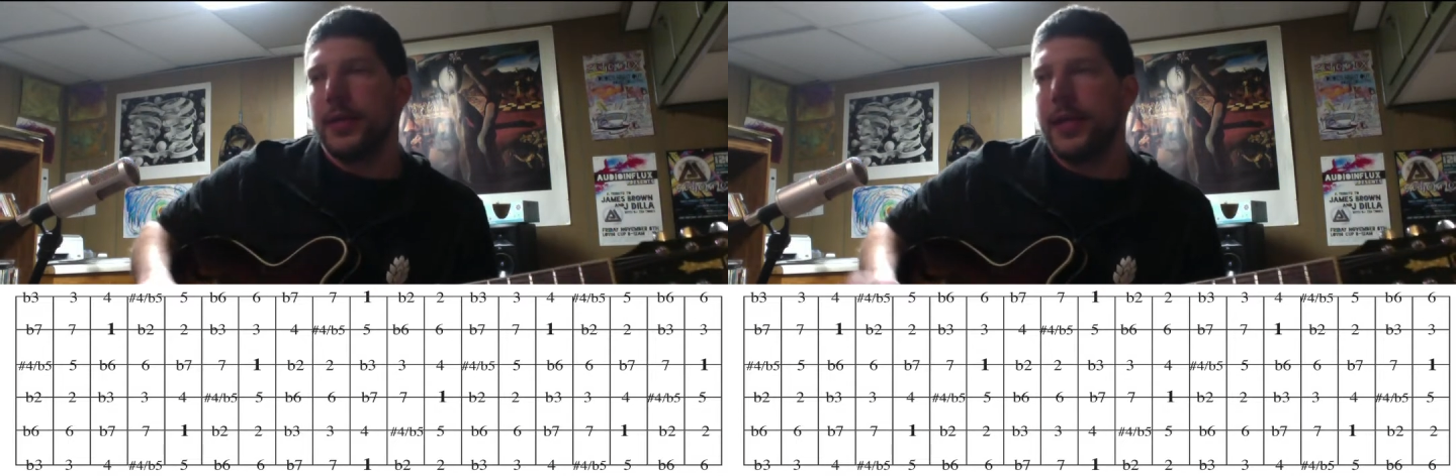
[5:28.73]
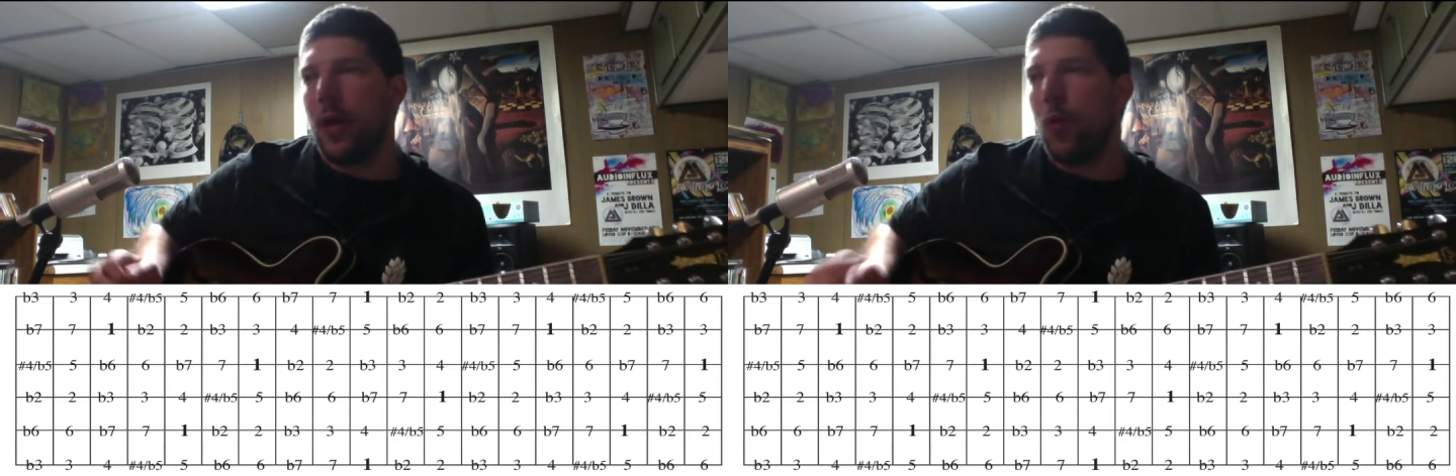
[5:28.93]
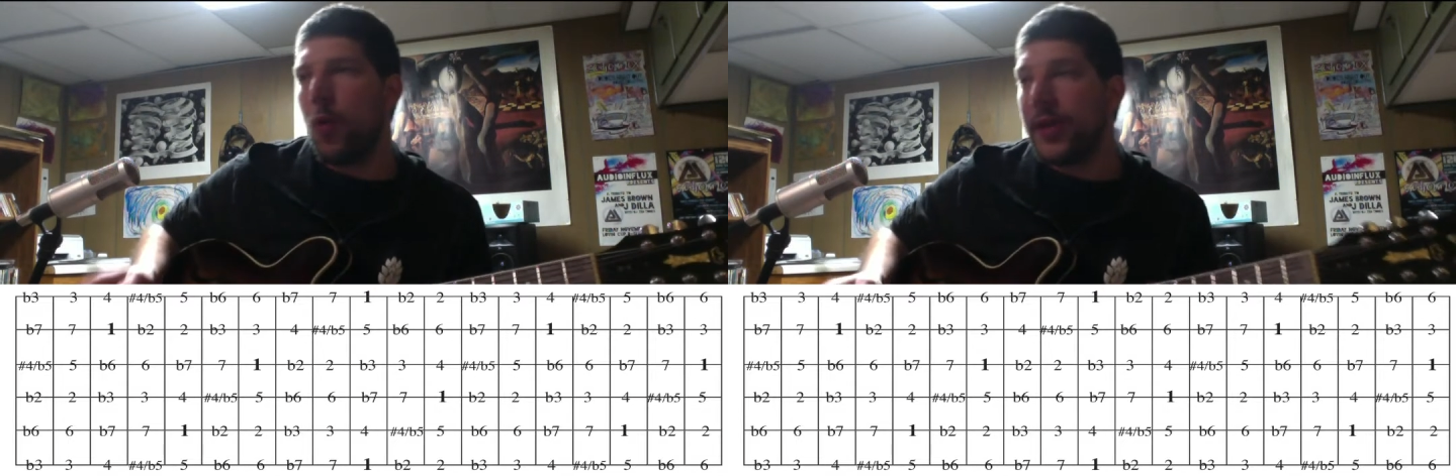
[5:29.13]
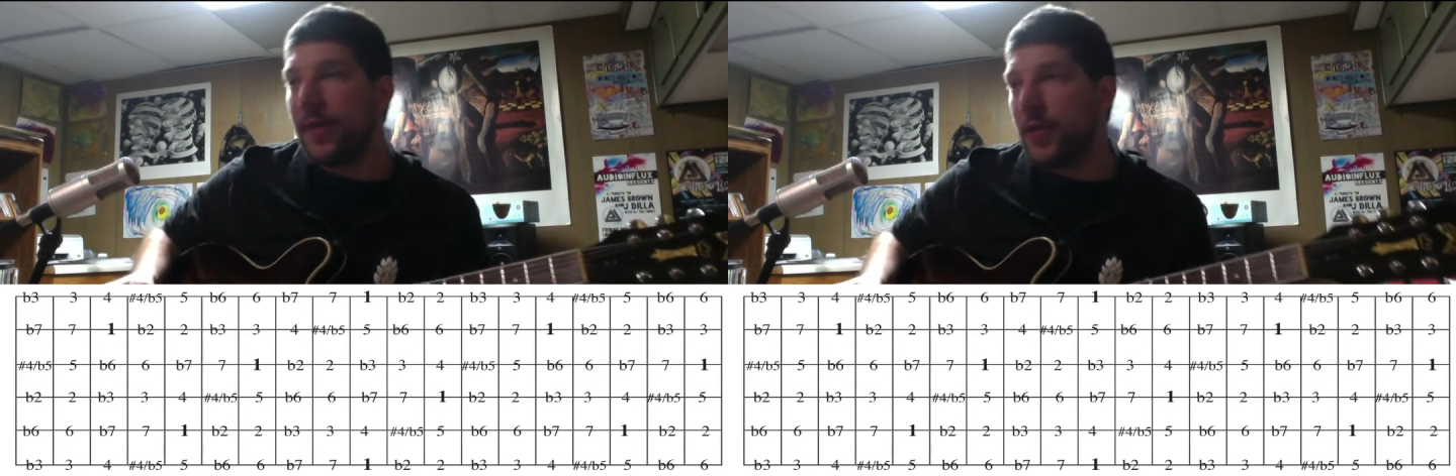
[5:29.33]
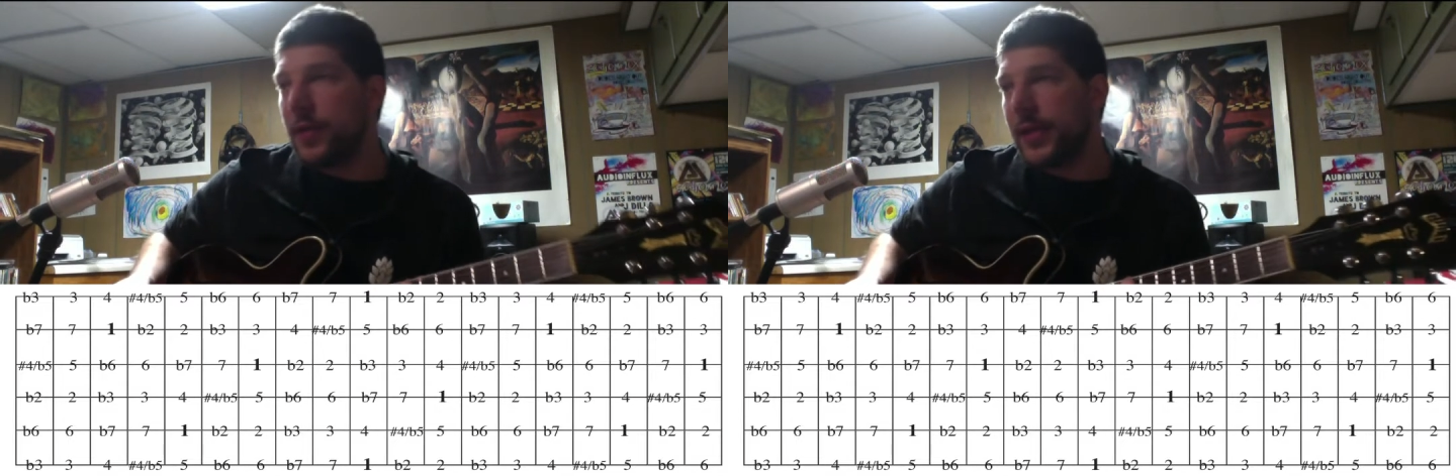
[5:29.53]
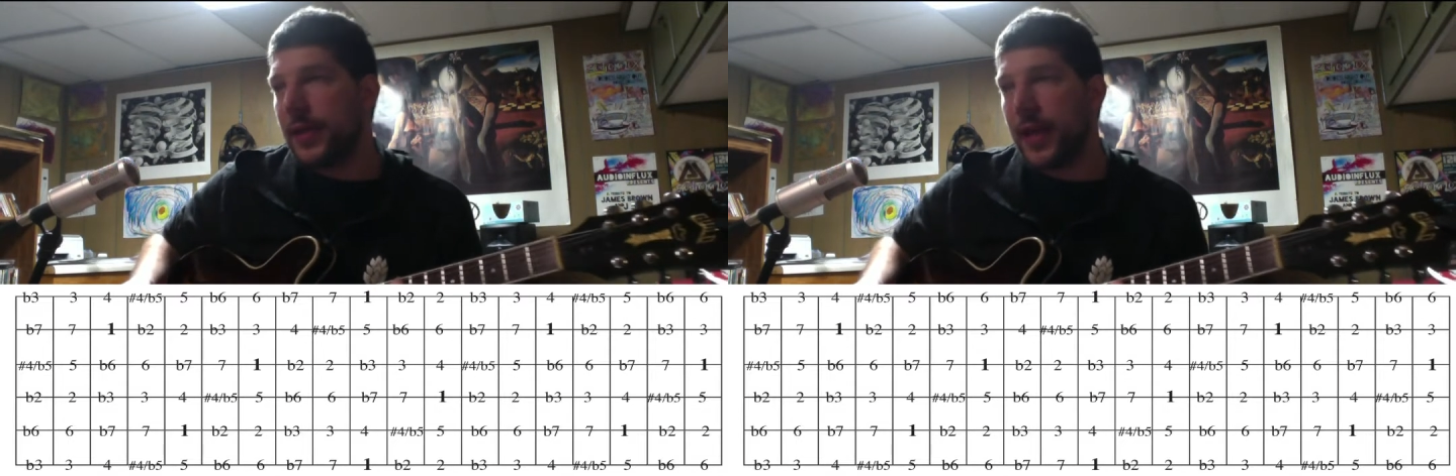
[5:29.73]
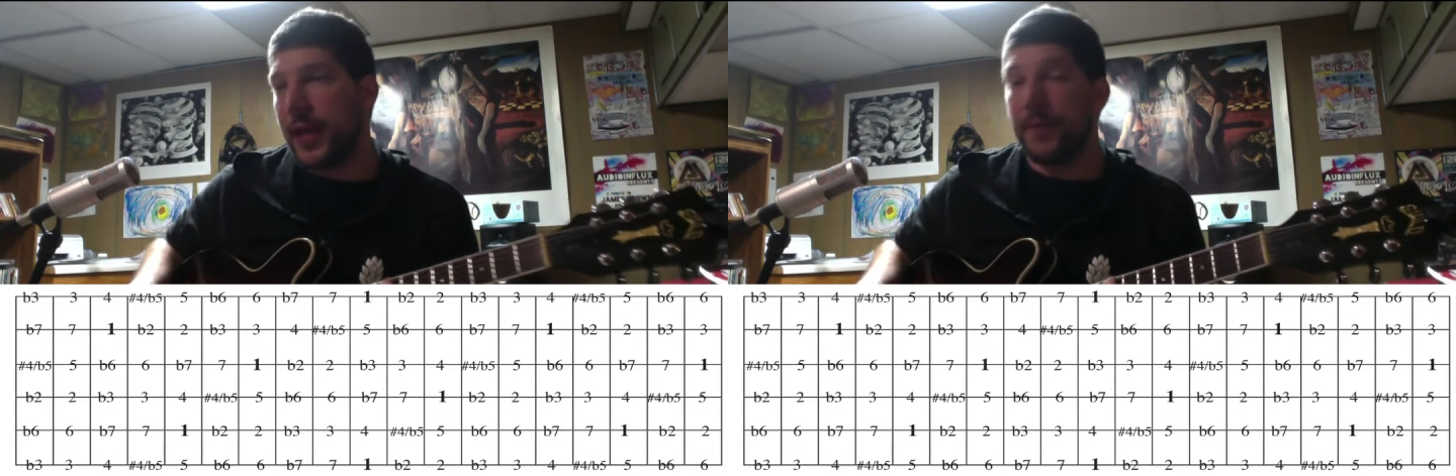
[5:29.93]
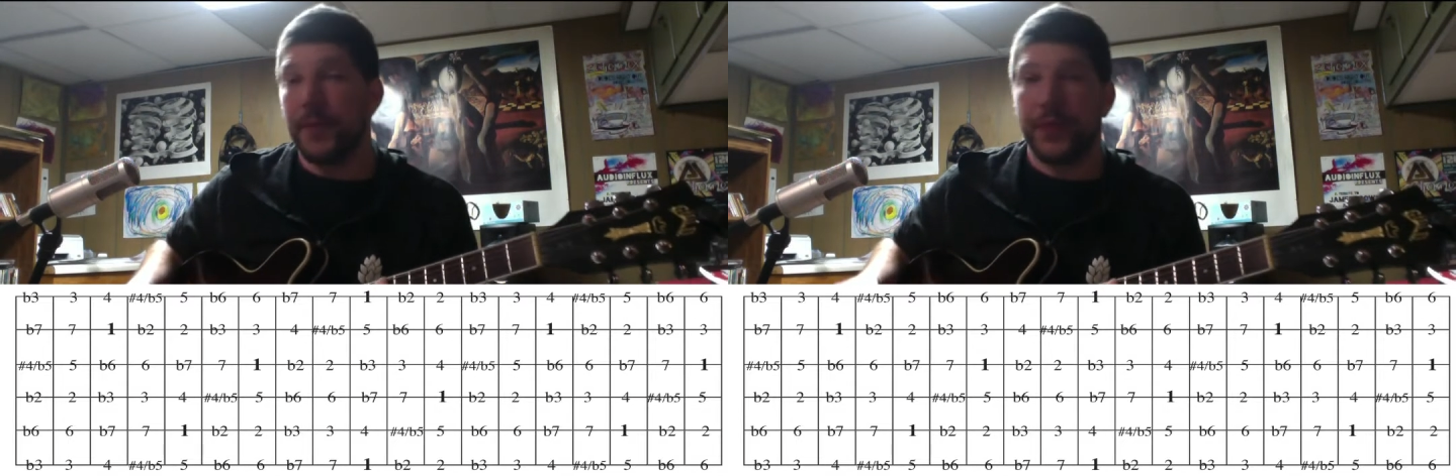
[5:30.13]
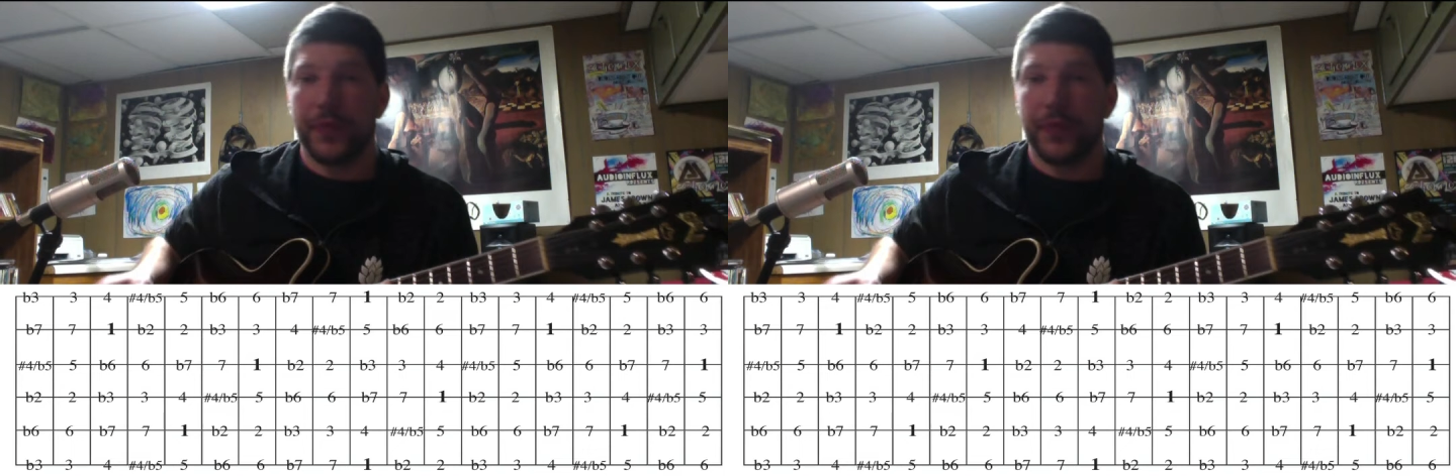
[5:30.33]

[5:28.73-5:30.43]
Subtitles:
Now, one confusing thing